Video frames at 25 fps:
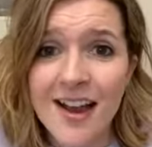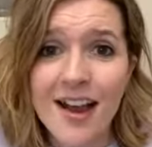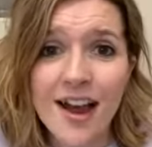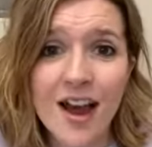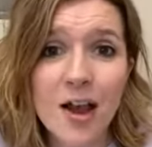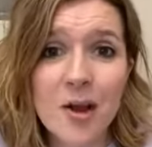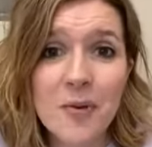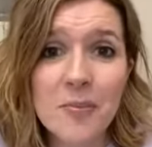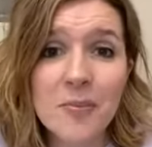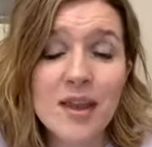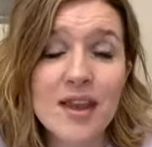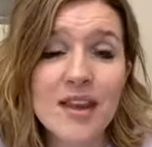
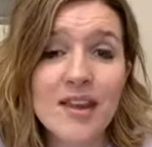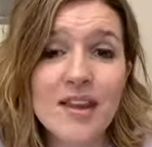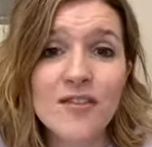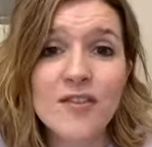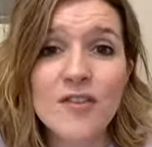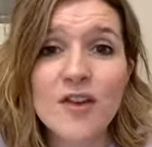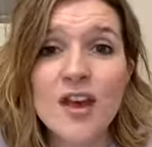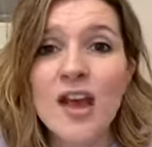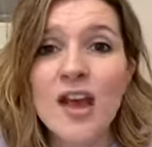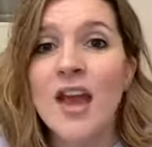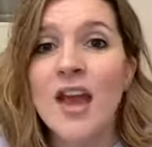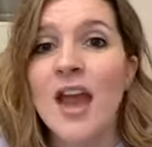And
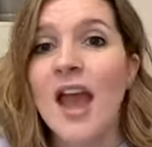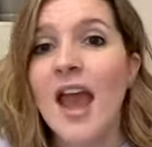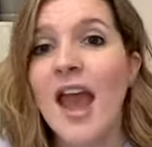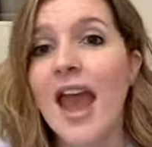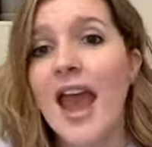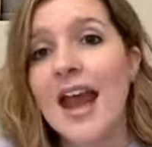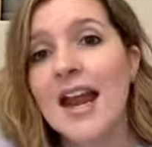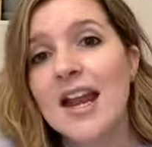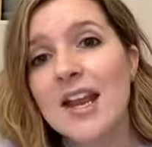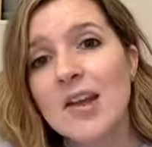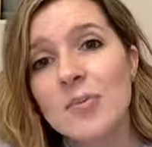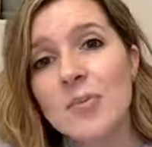if
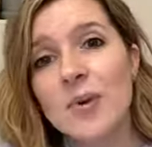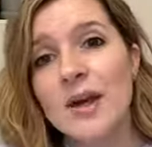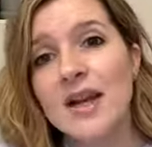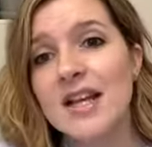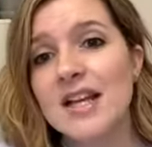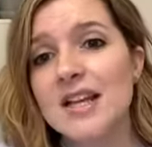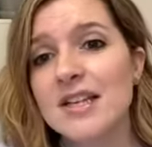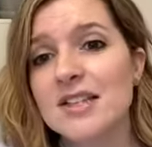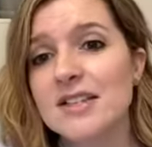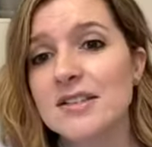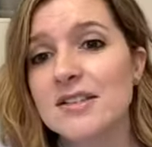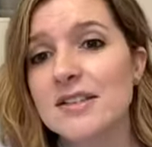
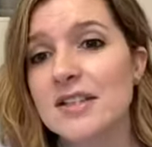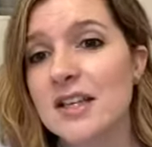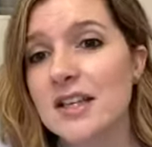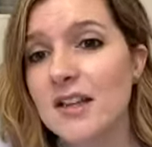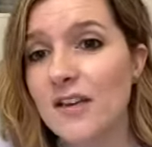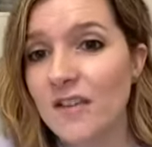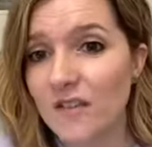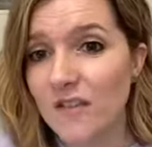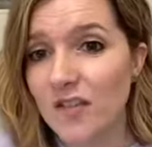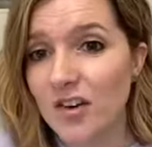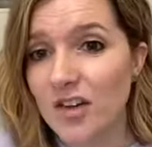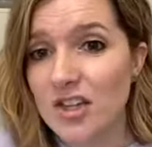anybody is
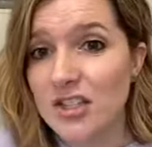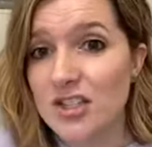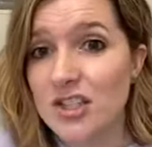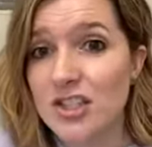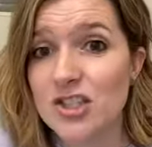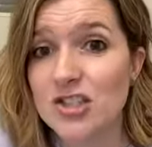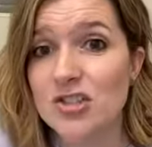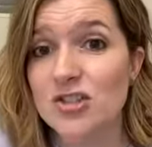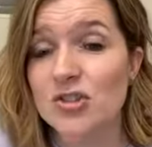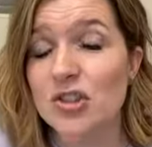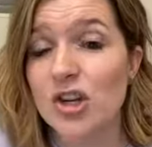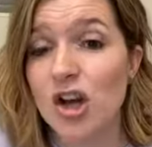looking for
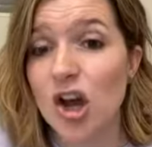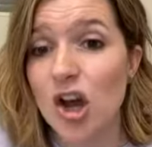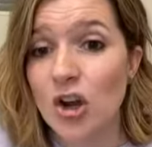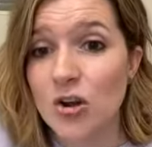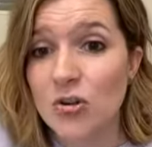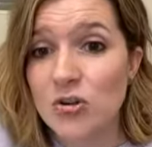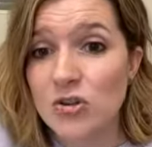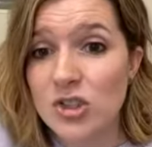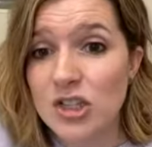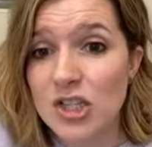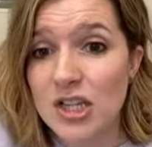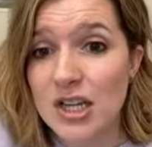additional
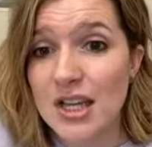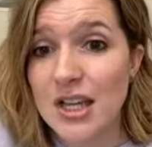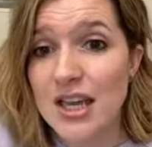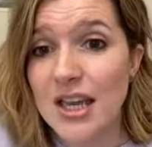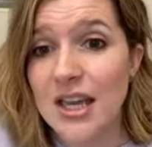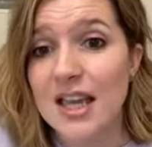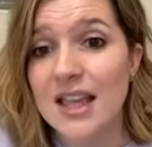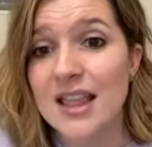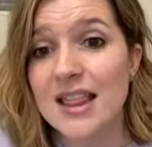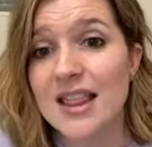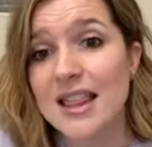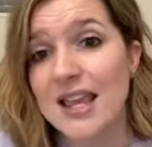coaching
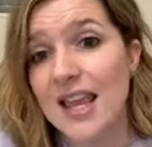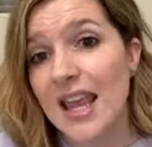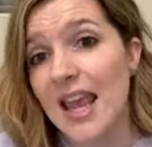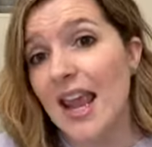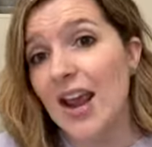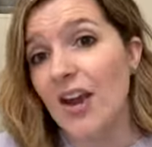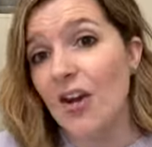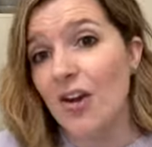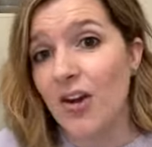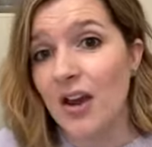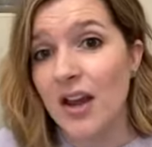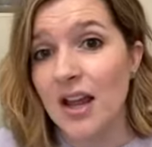in the
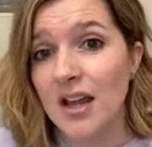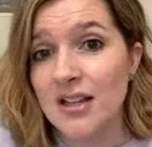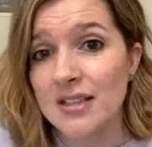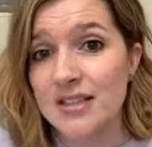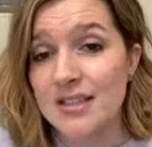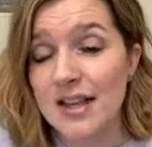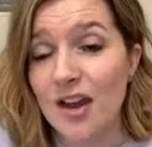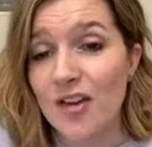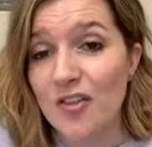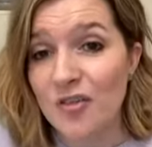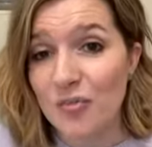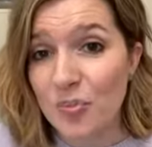areas
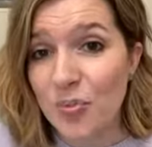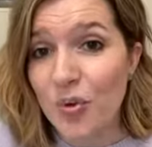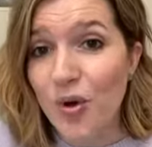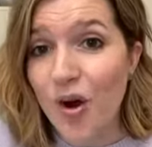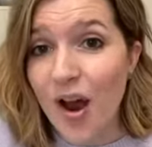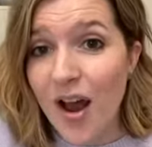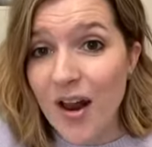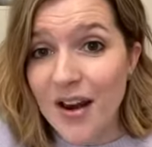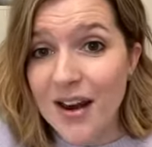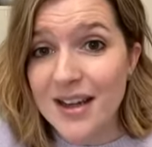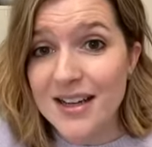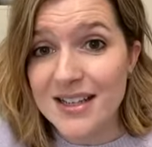of
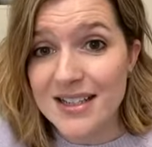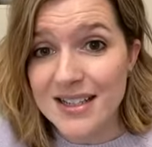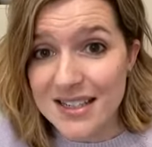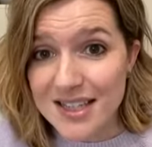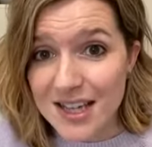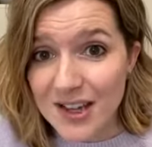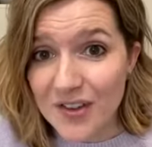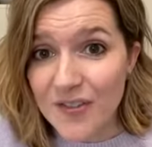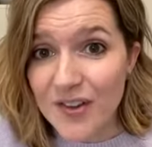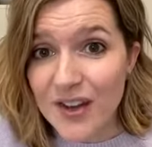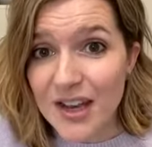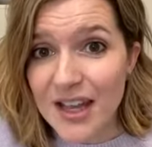
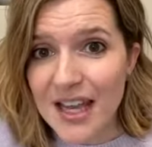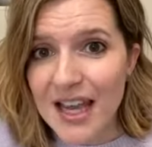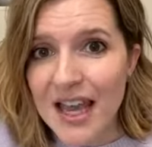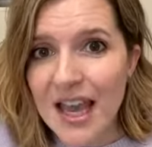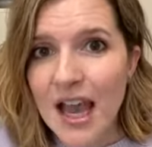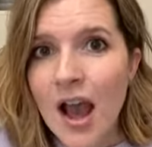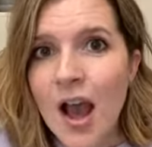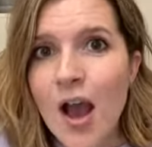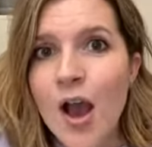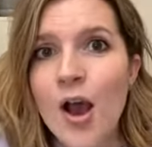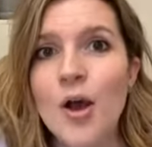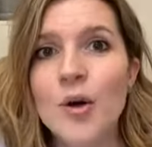
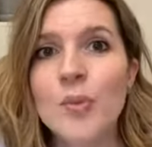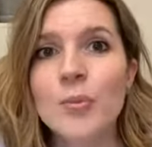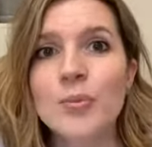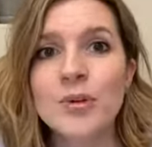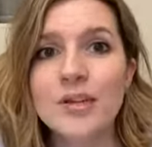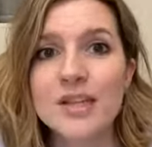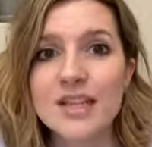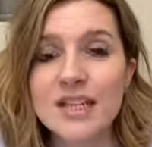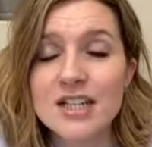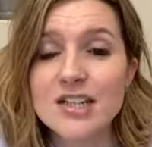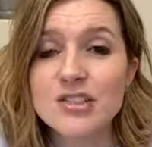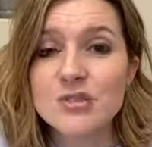productivity,
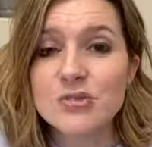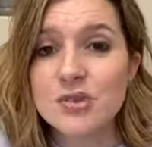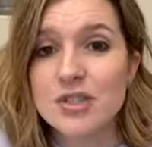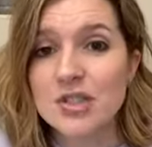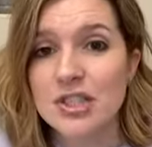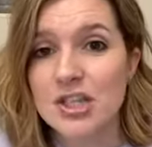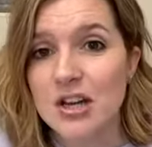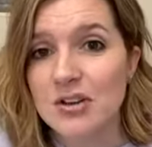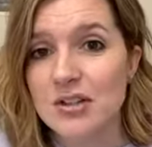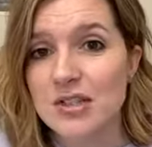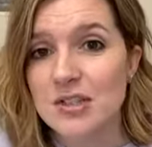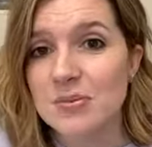please
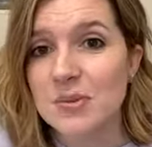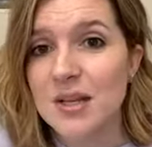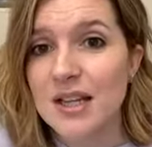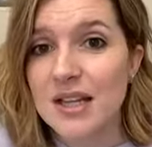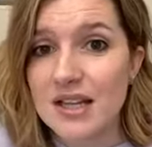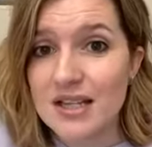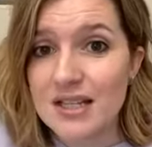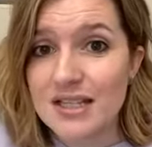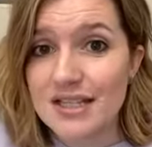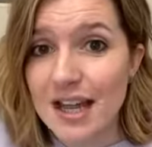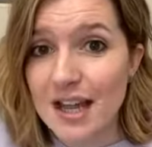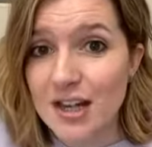reach out to me.
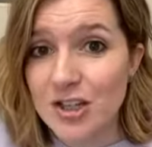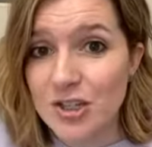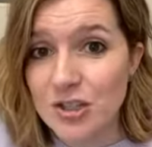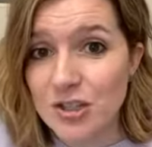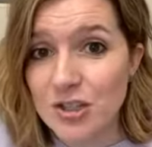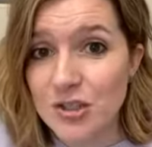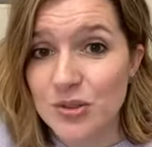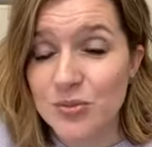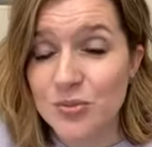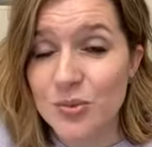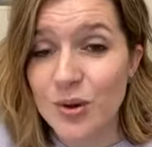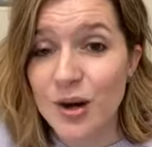It is
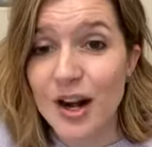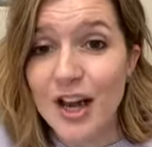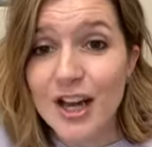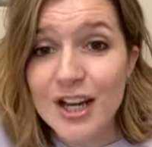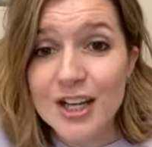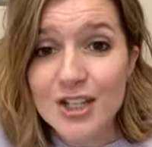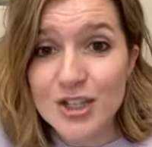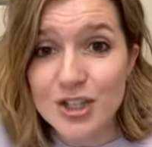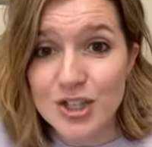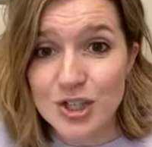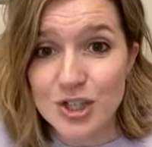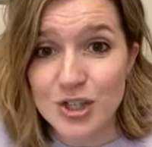actually what
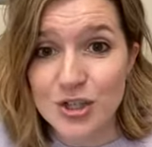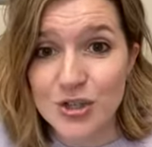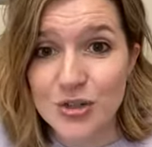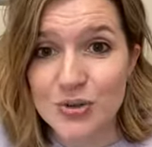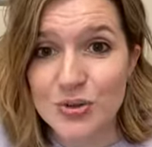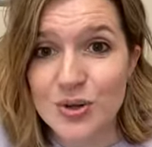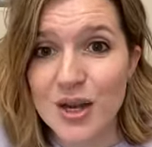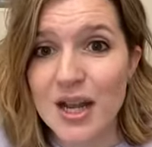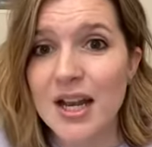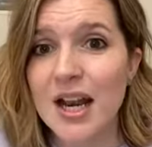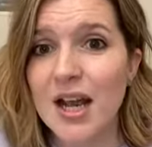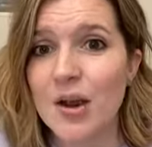I
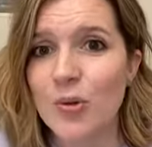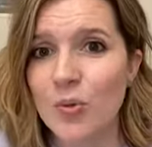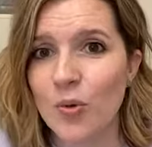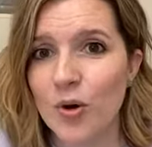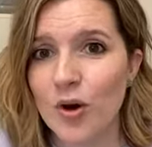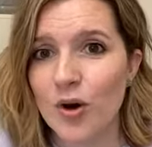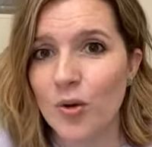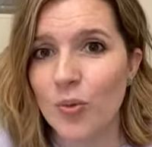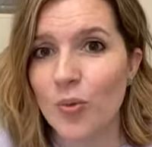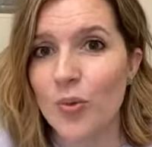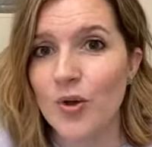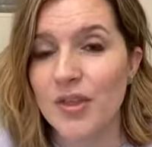do, and I
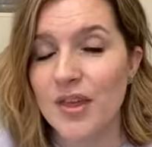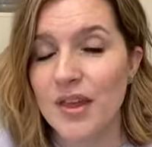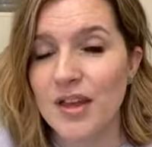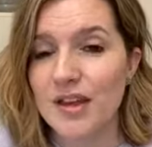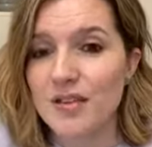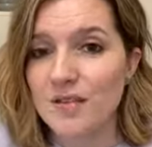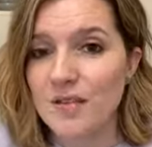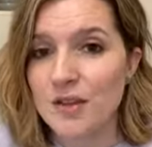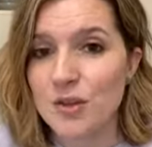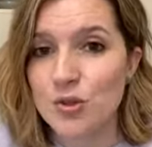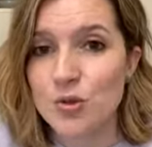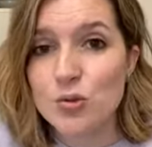work with
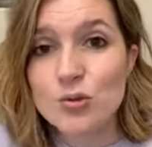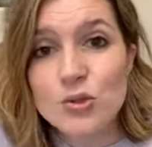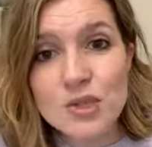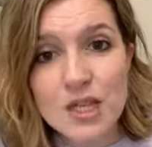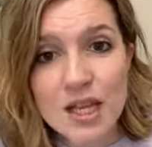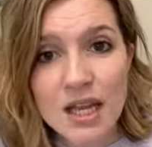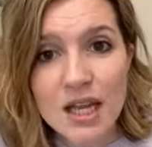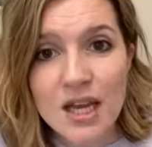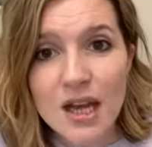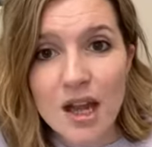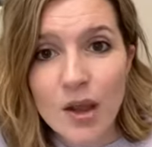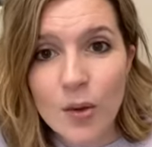individuals
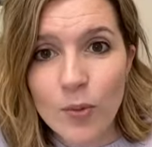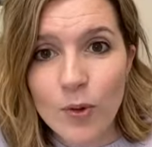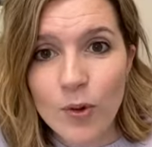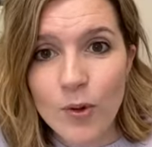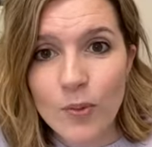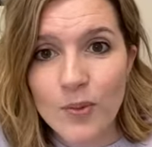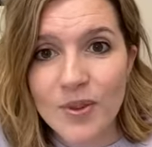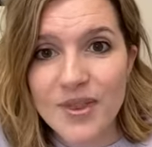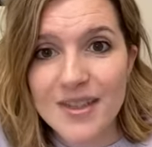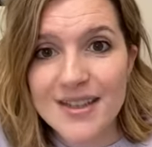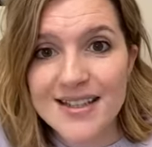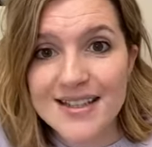and I
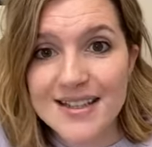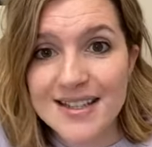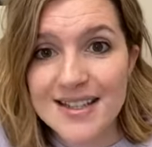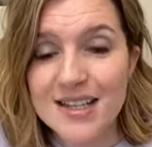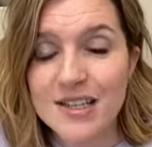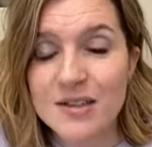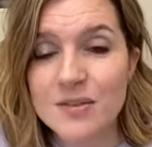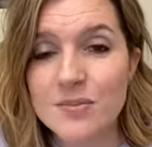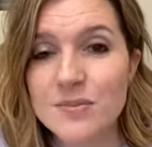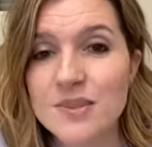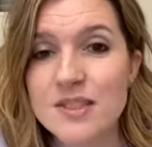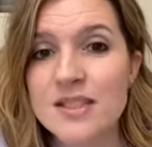work with
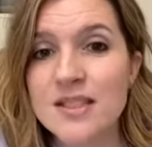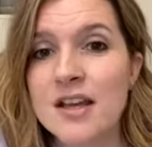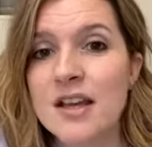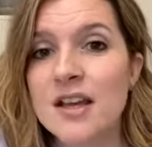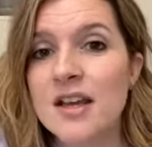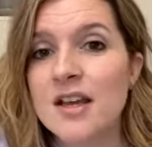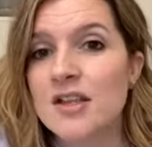teams.